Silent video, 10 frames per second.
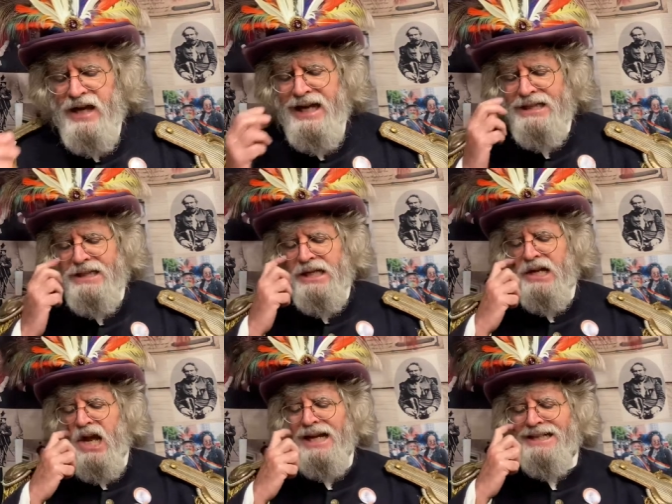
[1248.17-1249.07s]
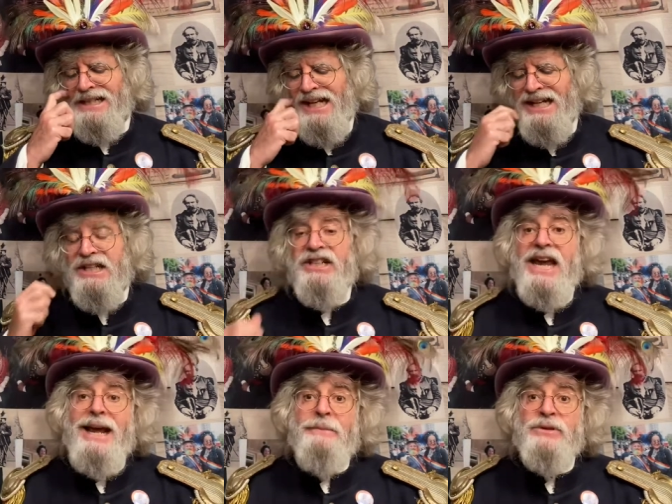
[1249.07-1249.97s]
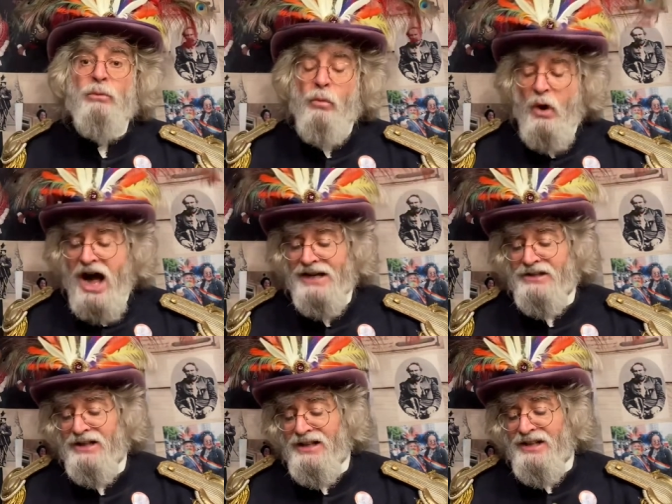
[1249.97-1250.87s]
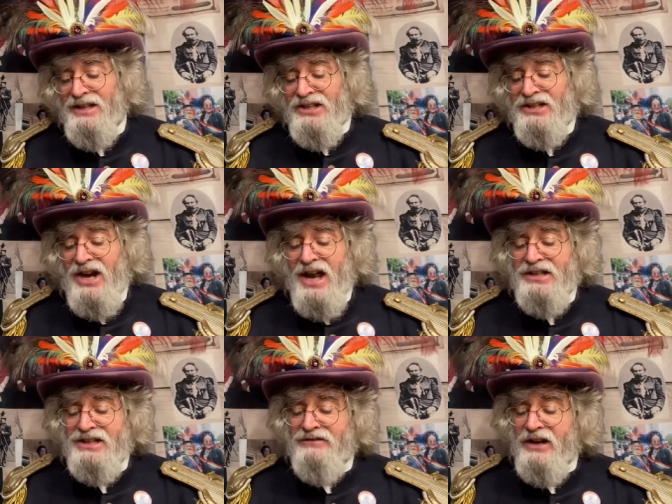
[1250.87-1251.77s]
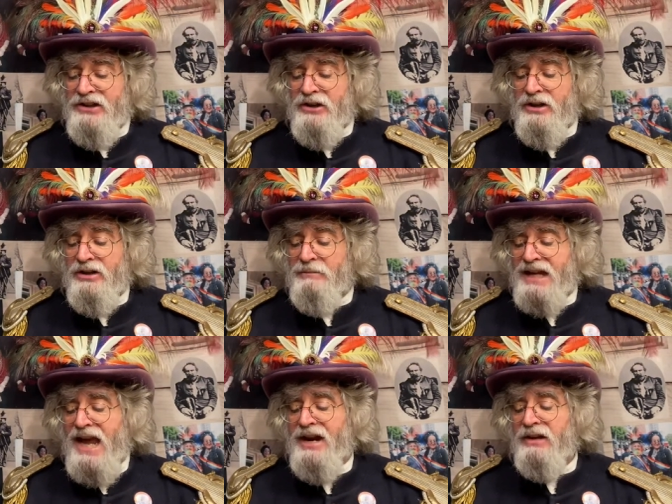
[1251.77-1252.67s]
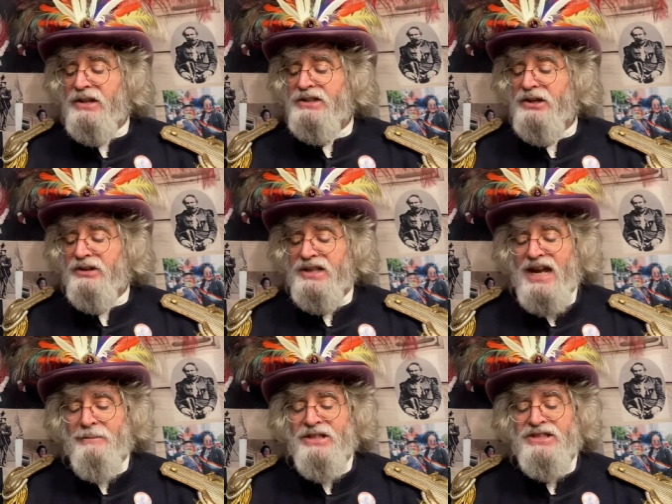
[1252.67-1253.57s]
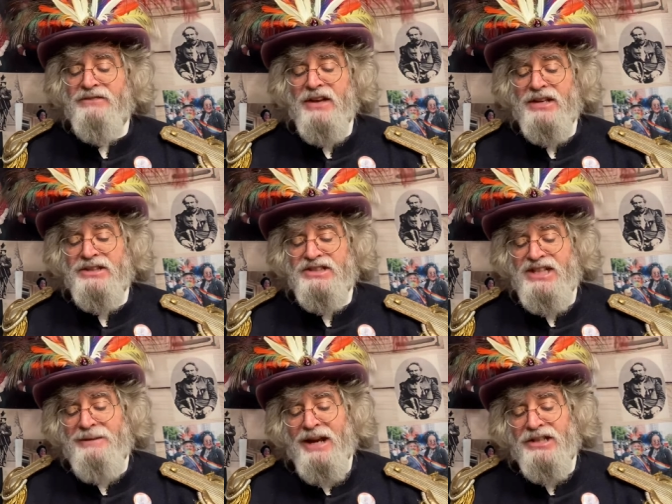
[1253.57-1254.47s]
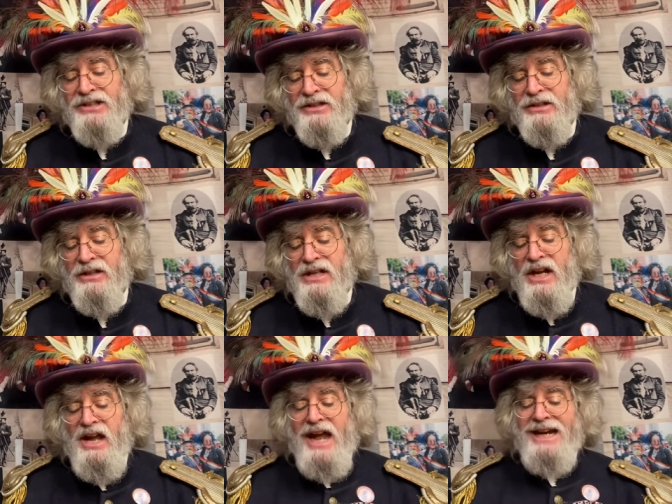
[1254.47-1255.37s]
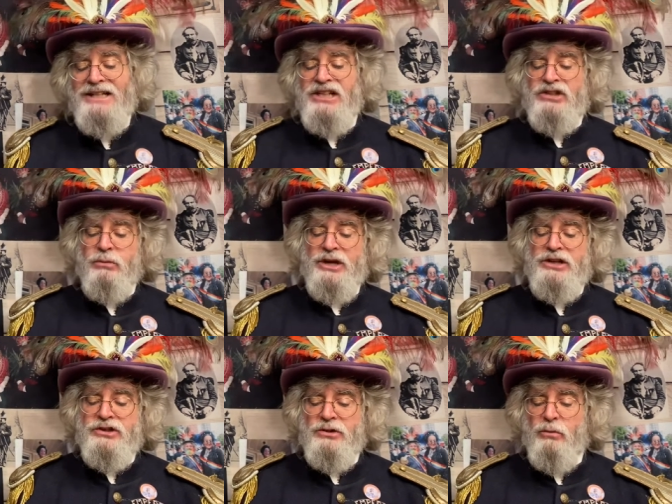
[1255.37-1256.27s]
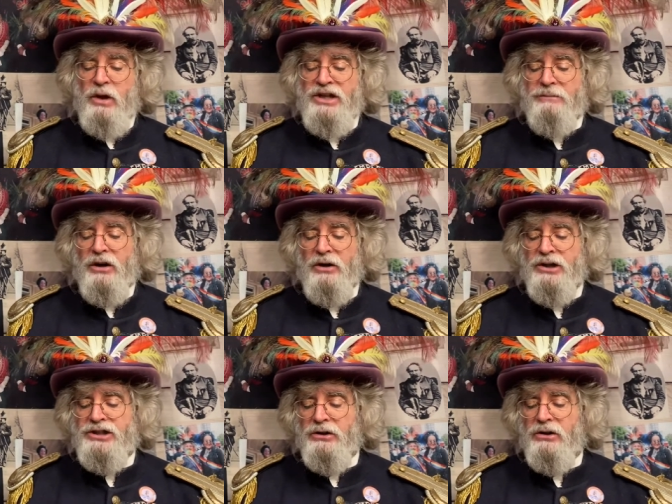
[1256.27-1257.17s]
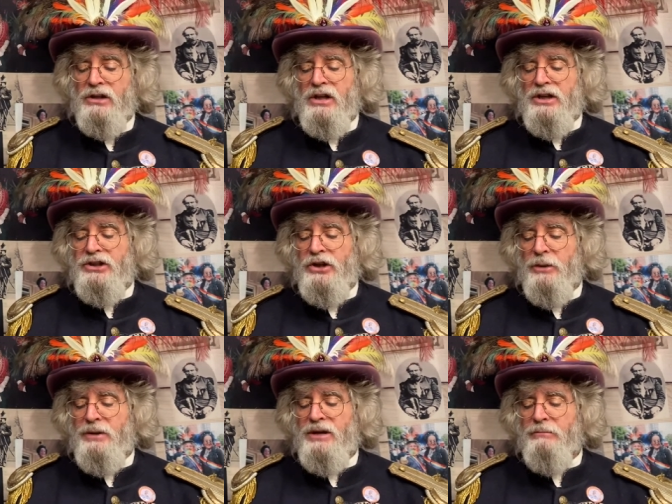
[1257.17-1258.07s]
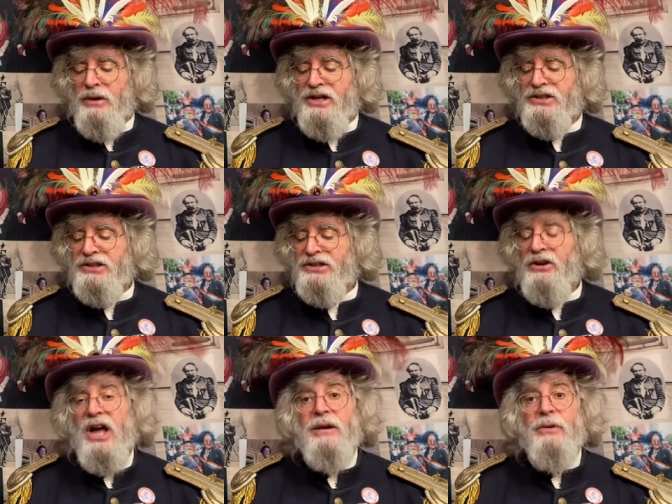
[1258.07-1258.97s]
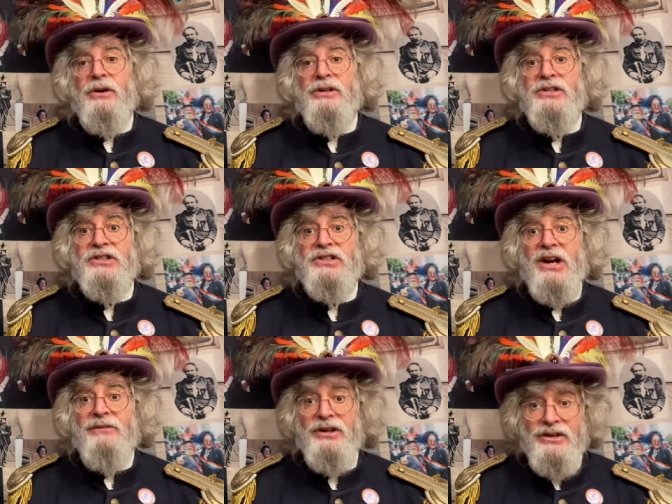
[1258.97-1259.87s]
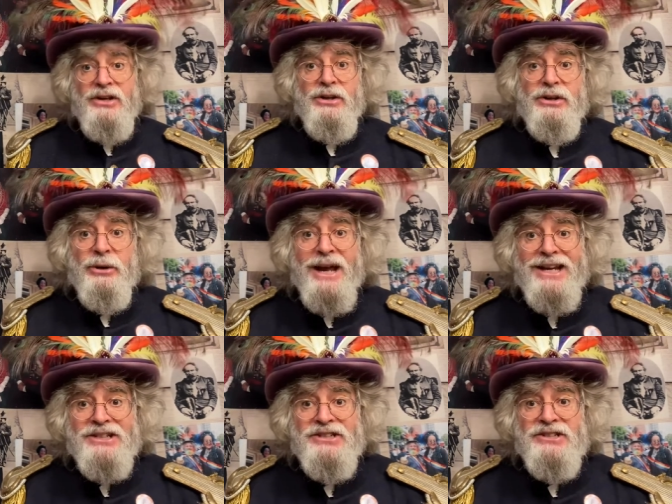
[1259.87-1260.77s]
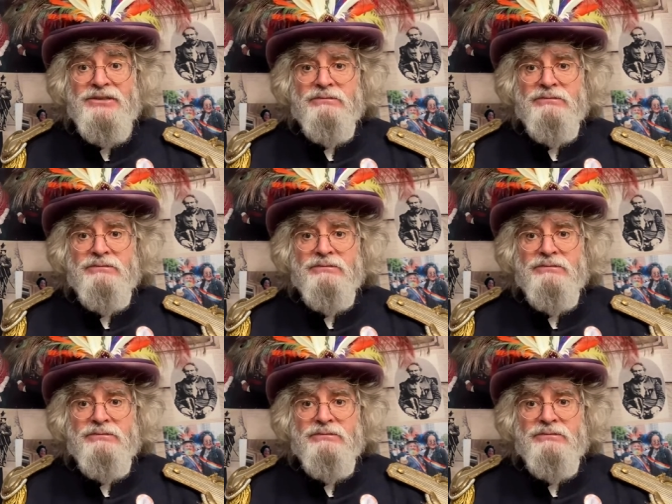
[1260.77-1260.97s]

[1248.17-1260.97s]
1819, James Watt, Scottish inventor, mechanical engineer, and chemist, invented the steam engine. 1822, William Herschel, German-British astronomer, discovered Uranus.